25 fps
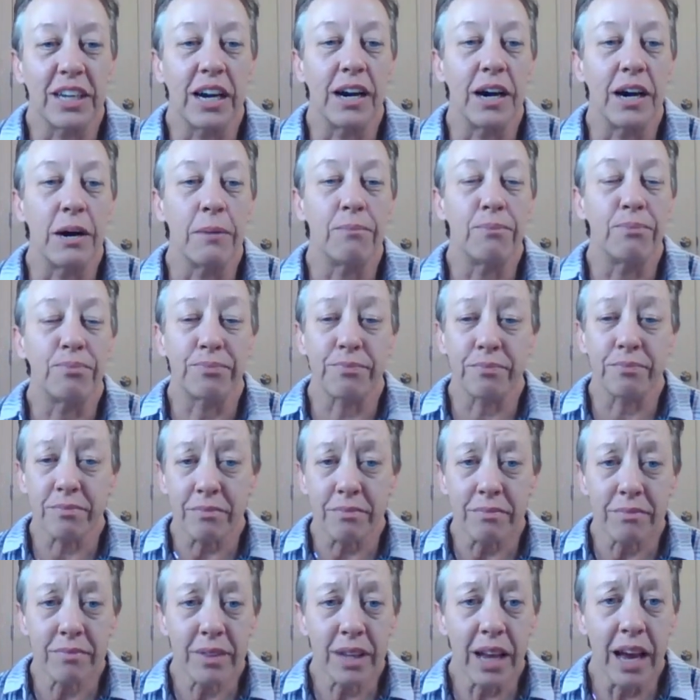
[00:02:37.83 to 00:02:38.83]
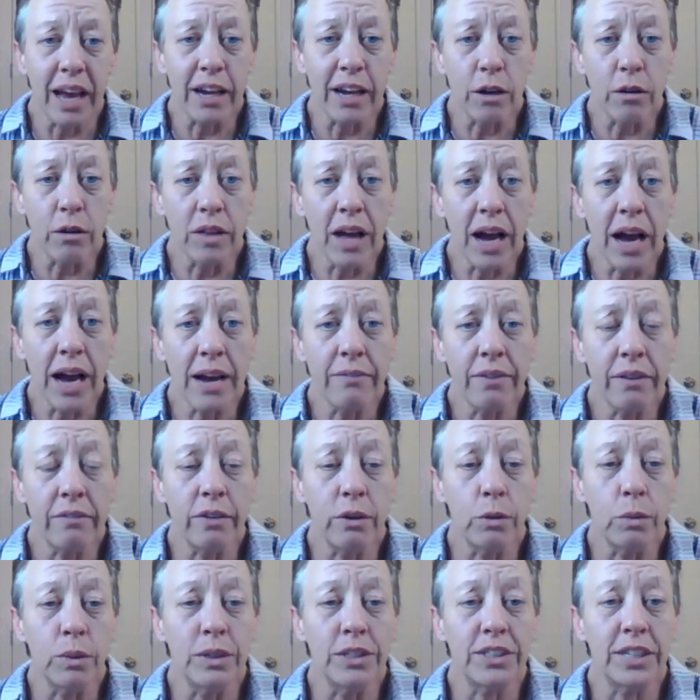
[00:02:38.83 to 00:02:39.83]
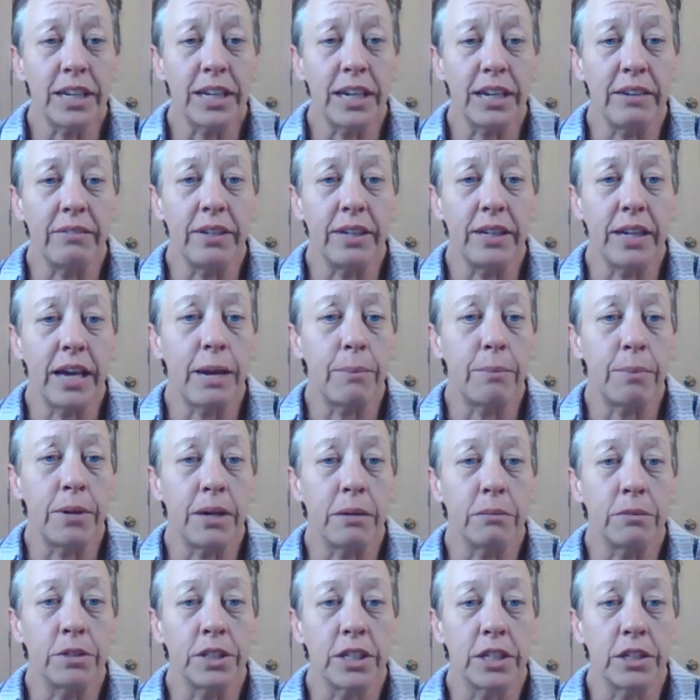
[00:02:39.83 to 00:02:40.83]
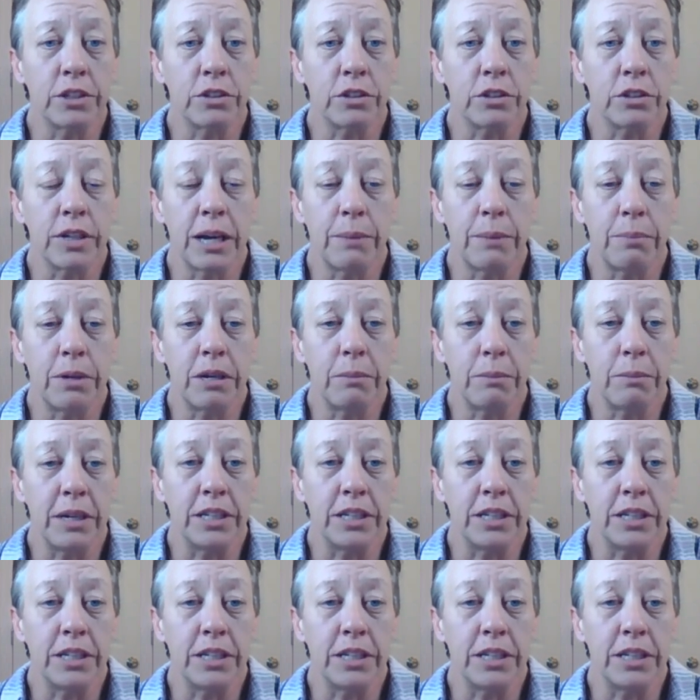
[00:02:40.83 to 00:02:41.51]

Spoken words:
I go live every Wednesday evening, 8 p.m. Central, 9 p.m.